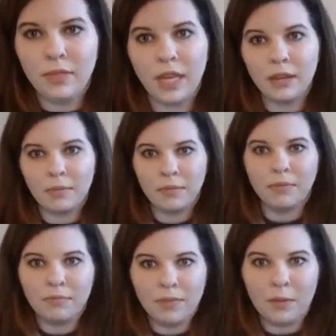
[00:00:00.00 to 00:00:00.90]
bit. Okay,
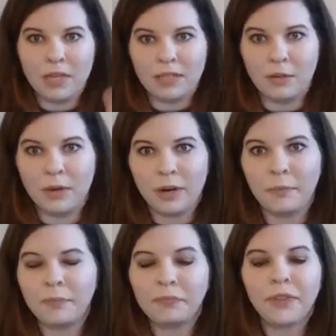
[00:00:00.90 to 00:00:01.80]
maybe that's a little
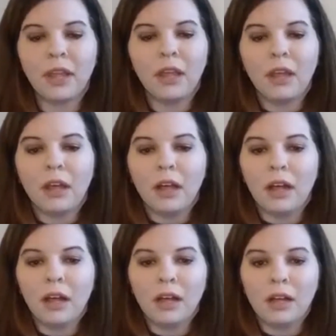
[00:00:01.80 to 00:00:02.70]
better.
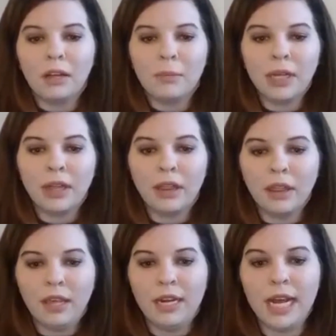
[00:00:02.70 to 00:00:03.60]
Um,
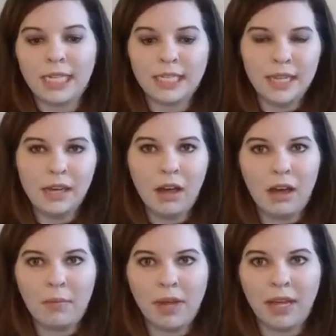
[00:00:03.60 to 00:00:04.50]
the next thing
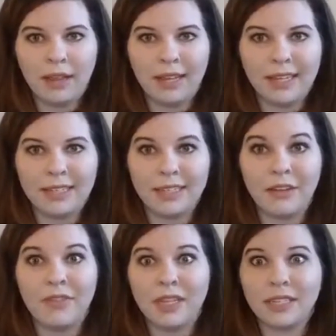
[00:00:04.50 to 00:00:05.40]
on my list
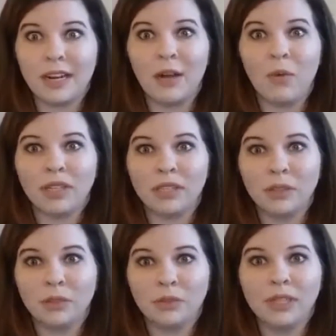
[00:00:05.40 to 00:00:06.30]
of things that I want
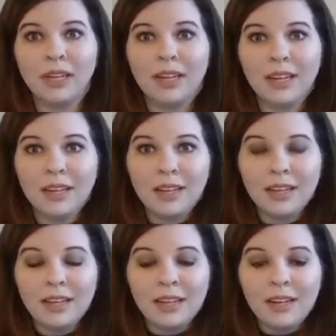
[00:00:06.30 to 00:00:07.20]
to
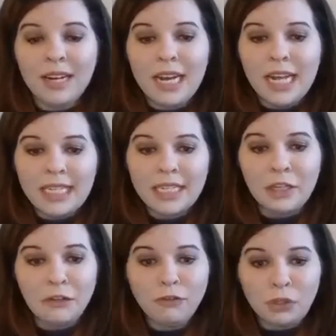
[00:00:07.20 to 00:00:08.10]
knit
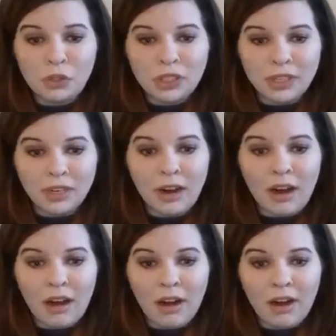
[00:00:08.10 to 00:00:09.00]
in the future
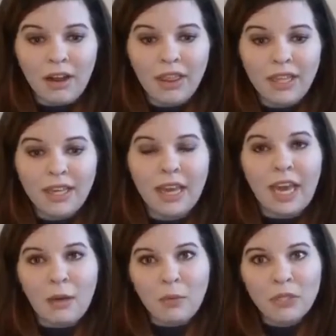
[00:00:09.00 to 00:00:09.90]
are the
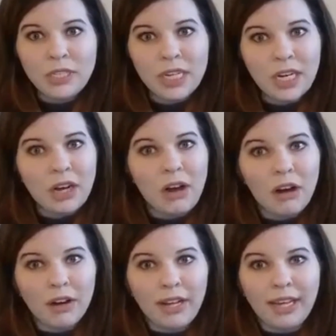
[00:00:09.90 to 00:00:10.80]
cable stayed
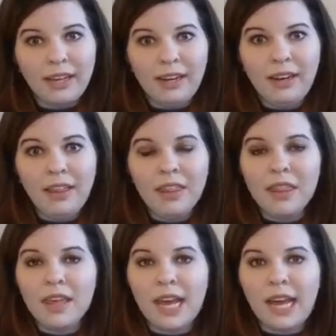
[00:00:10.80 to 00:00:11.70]
cardigan
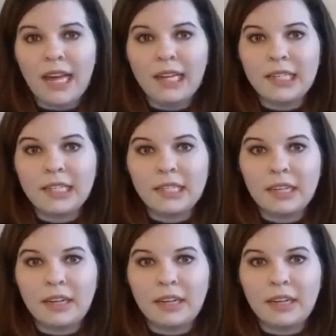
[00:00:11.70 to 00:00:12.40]
that